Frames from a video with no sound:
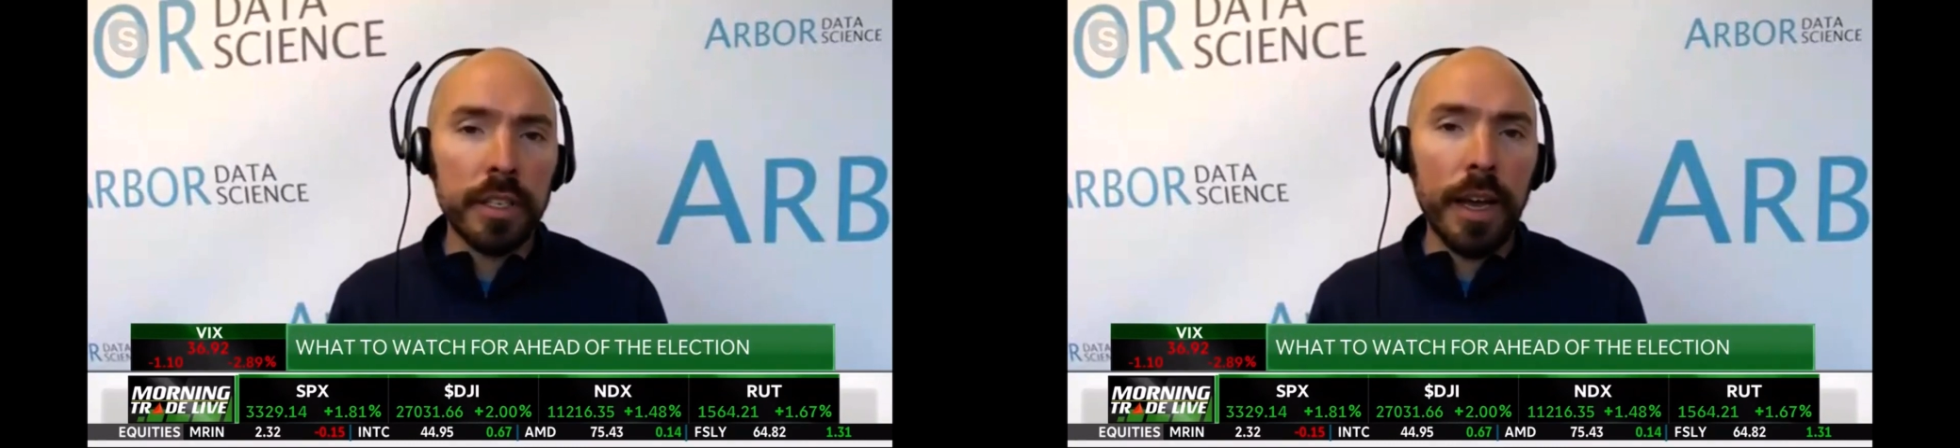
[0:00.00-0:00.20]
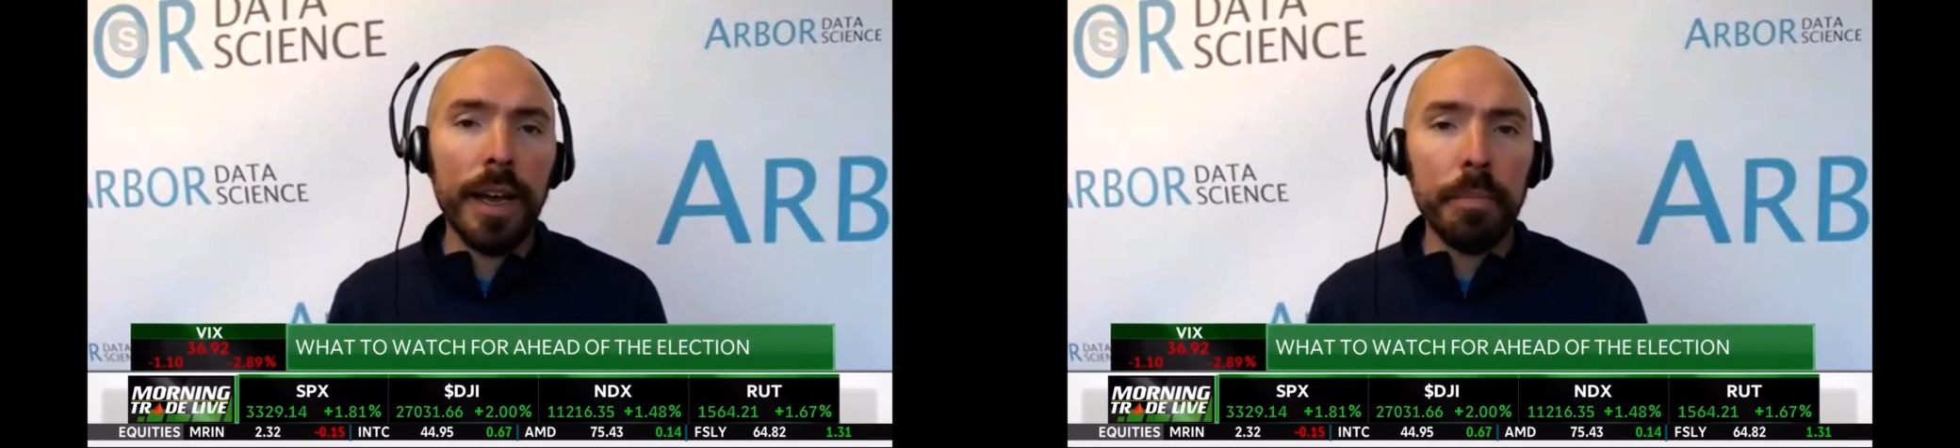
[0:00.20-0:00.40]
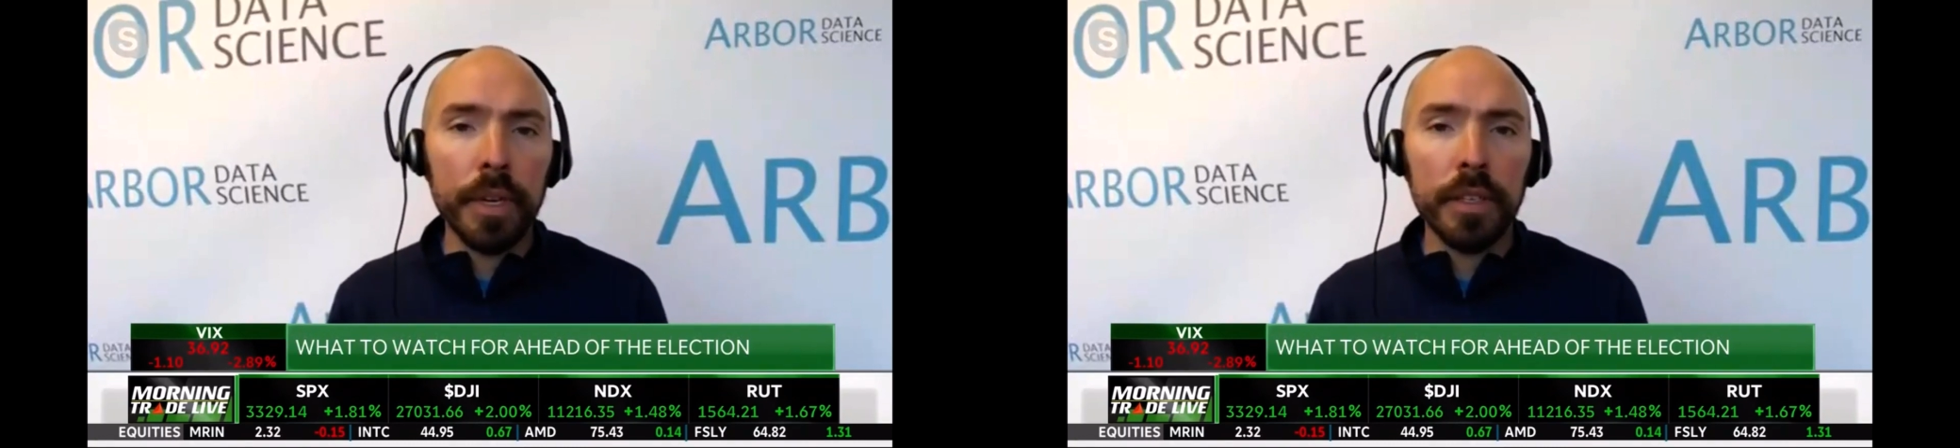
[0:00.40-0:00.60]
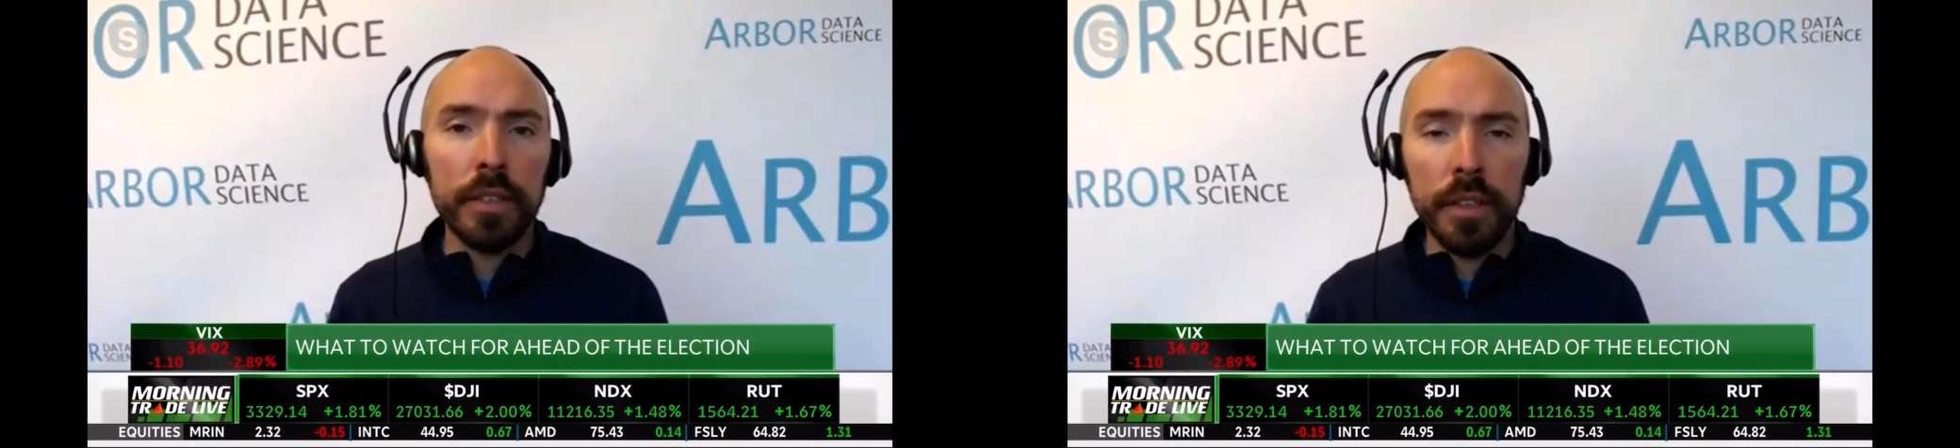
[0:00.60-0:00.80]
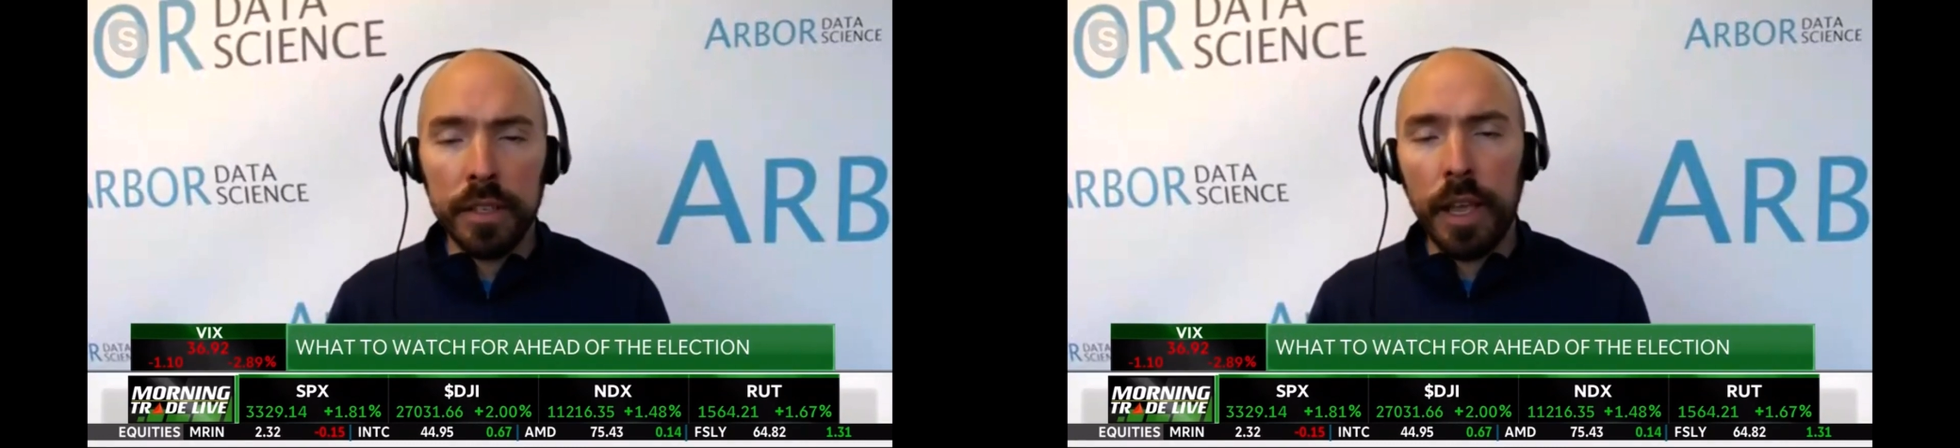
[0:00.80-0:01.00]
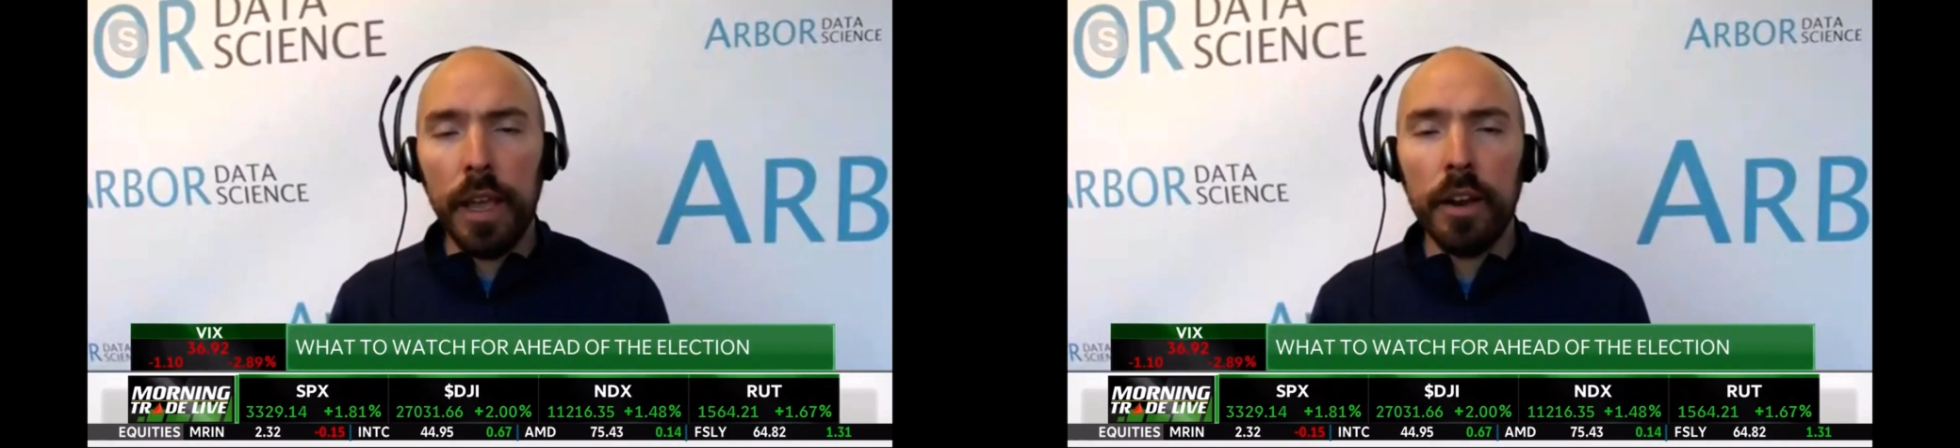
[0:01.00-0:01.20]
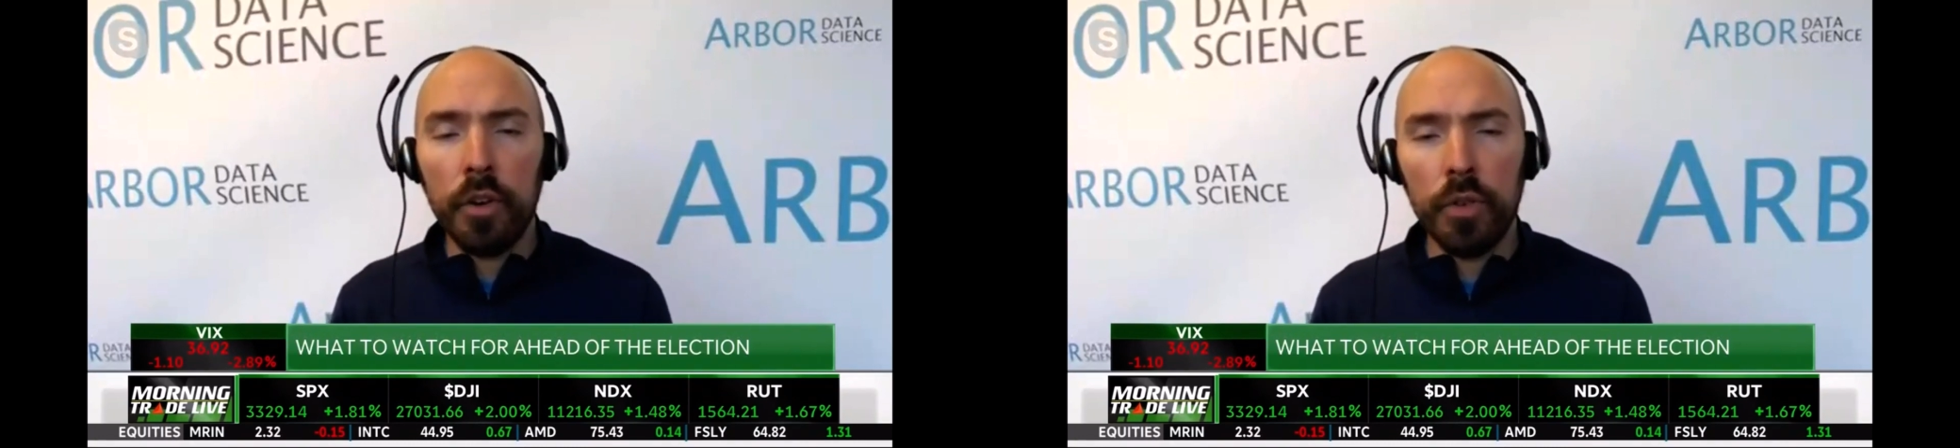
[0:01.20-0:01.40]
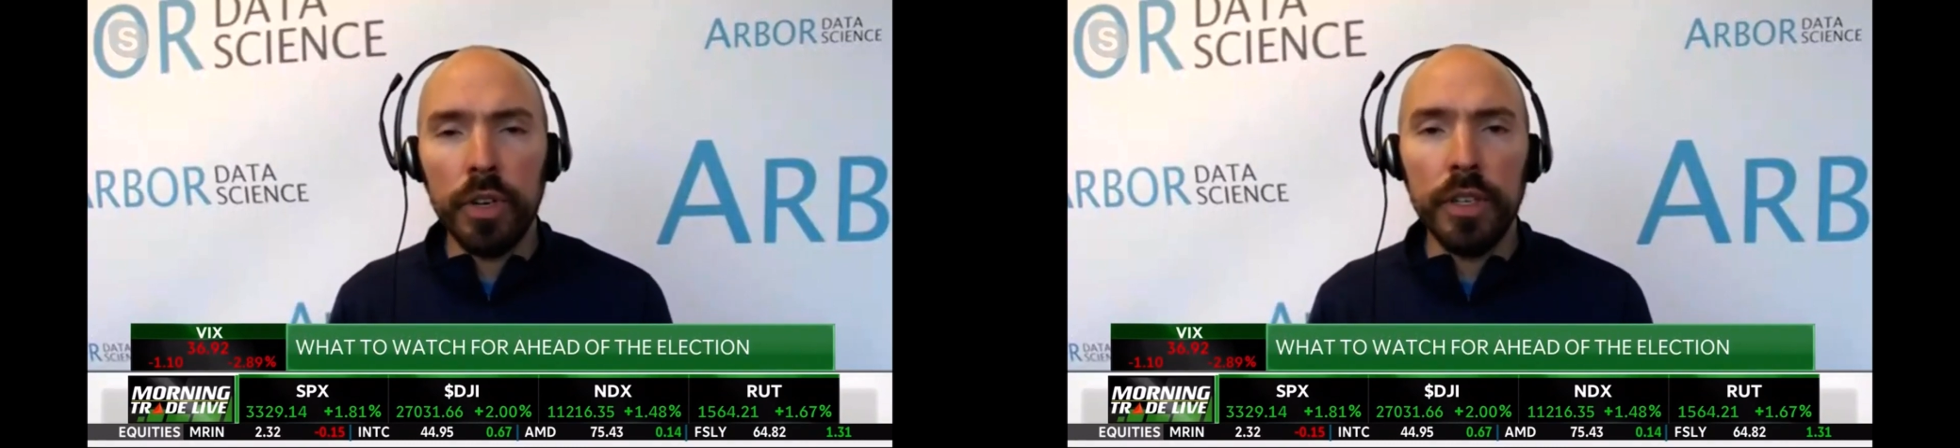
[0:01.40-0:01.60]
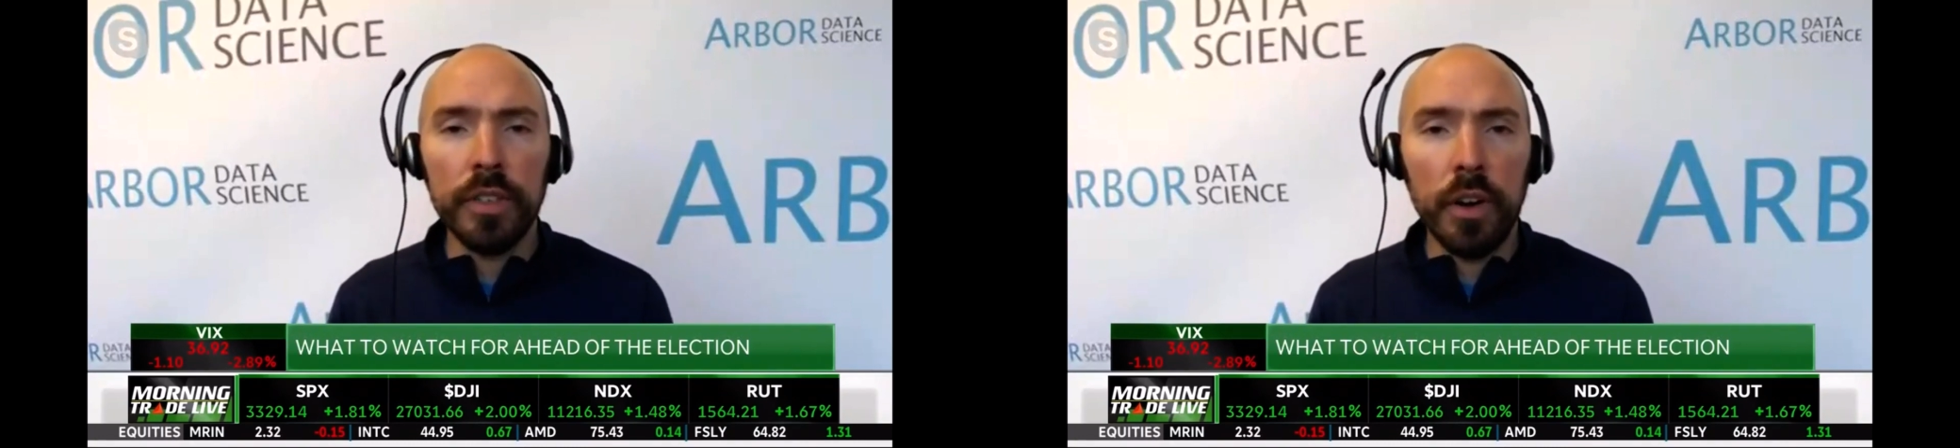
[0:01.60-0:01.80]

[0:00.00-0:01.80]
topics and these categories